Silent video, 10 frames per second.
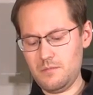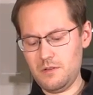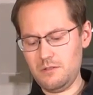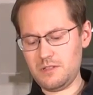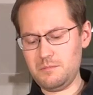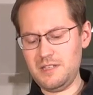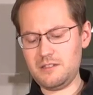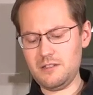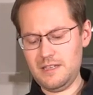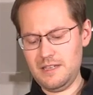
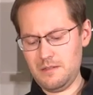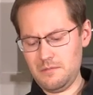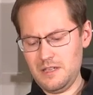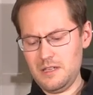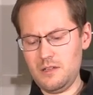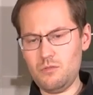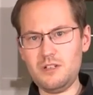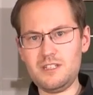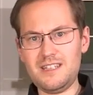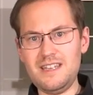altimeter here in
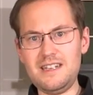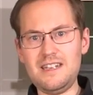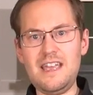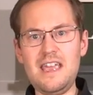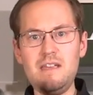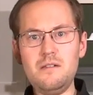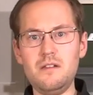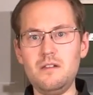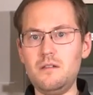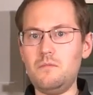order to get a
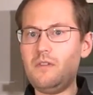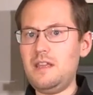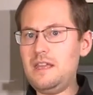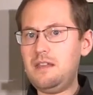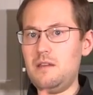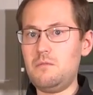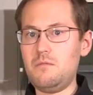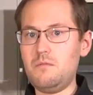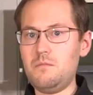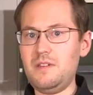
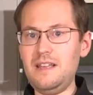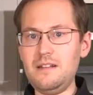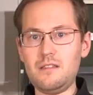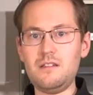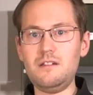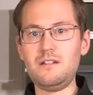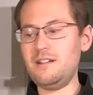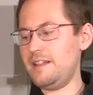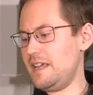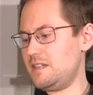incident
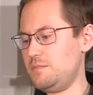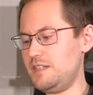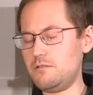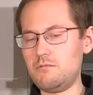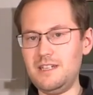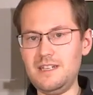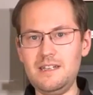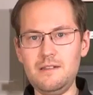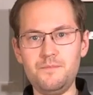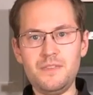light meter
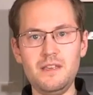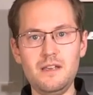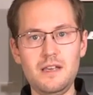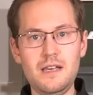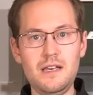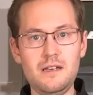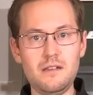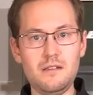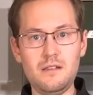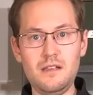reading. And
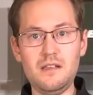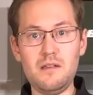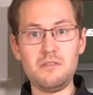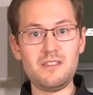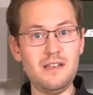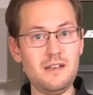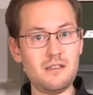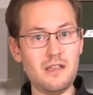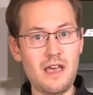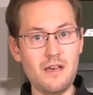the
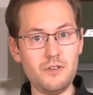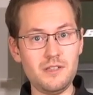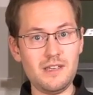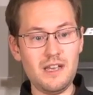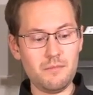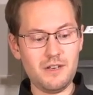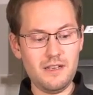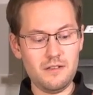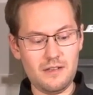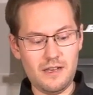settings I have on the camera
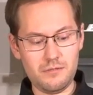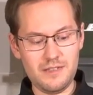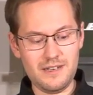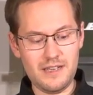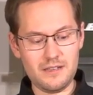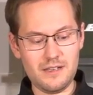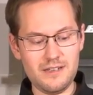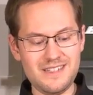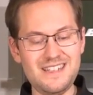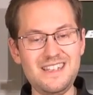here now, the
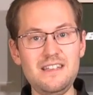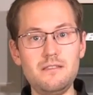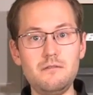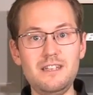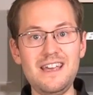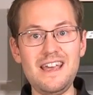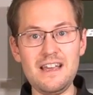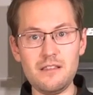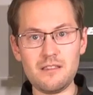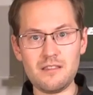Nikon
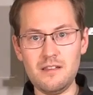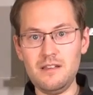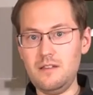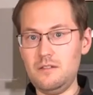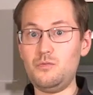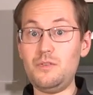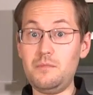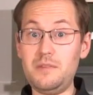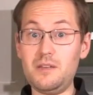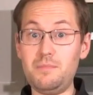D3S
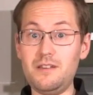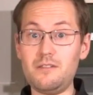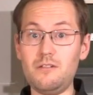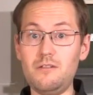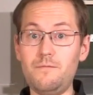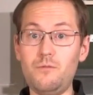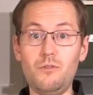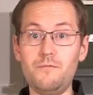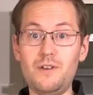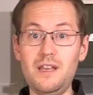12 megapixel
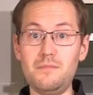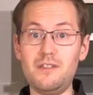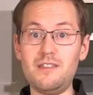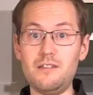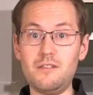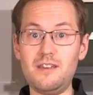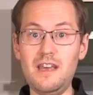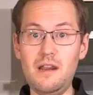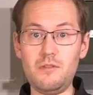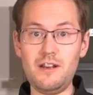full frame sensor
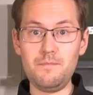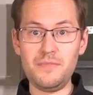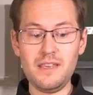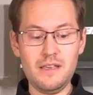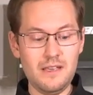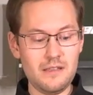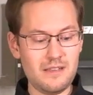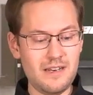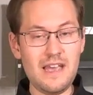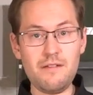camera, is
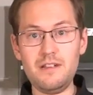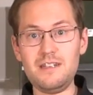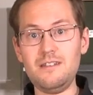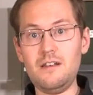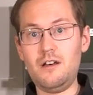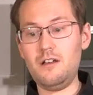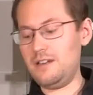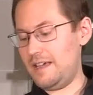that I have it on